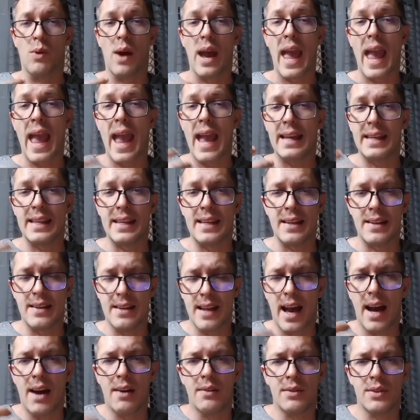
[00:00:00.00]
adding
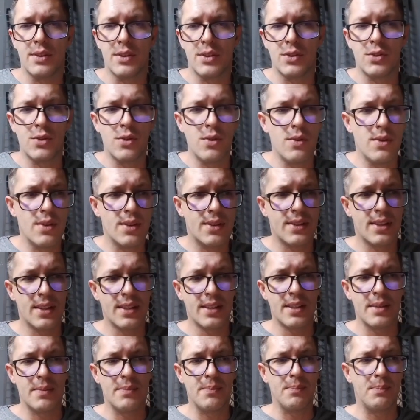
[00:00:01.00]
loudness to the
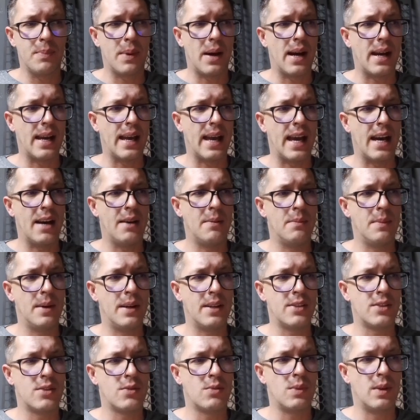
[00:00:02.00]
system. By how
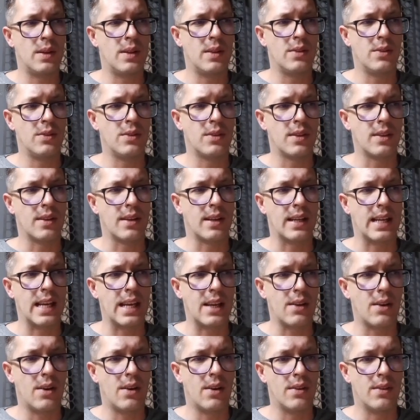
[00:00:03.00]
much? Well, you can
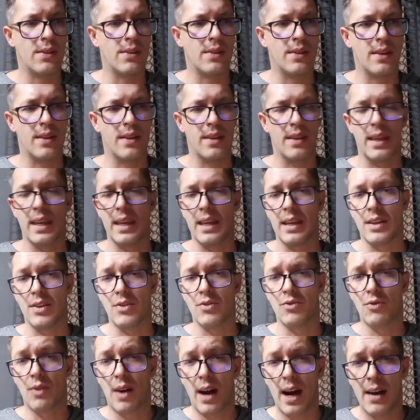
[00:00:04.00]
click on the
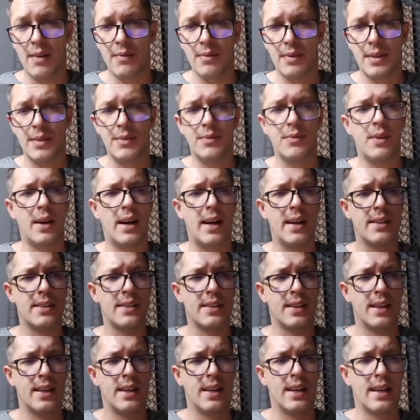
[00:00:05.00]
driver, right?
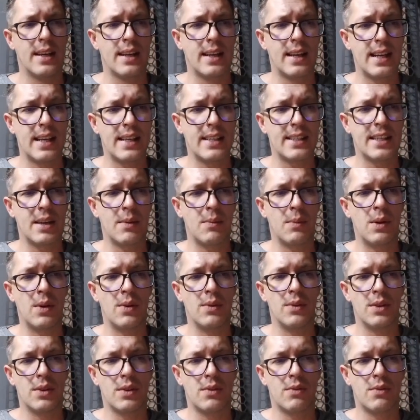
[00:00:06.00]
Click somewhere on the